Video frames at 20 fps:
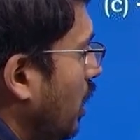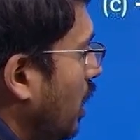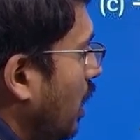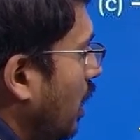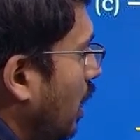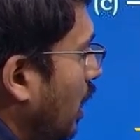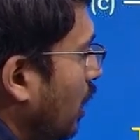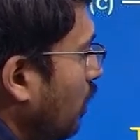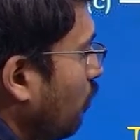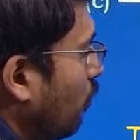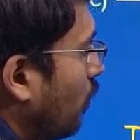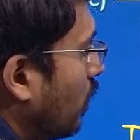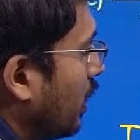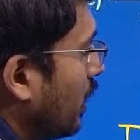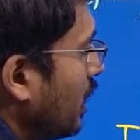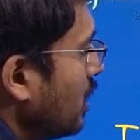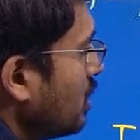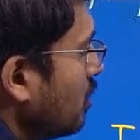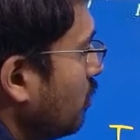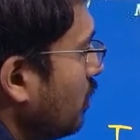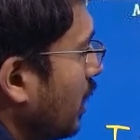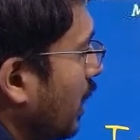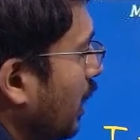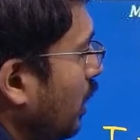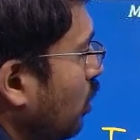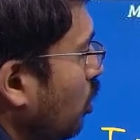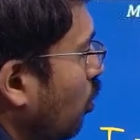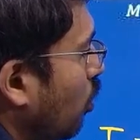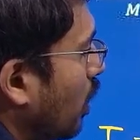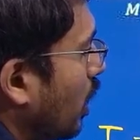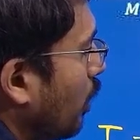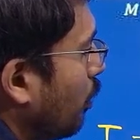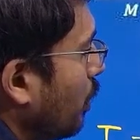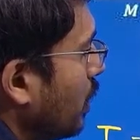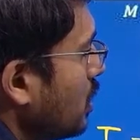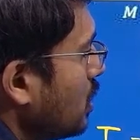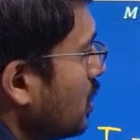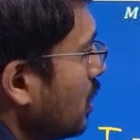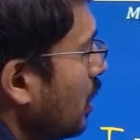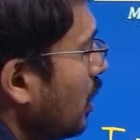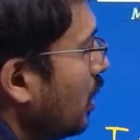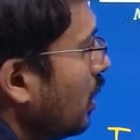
And for a case of the I2, what happens?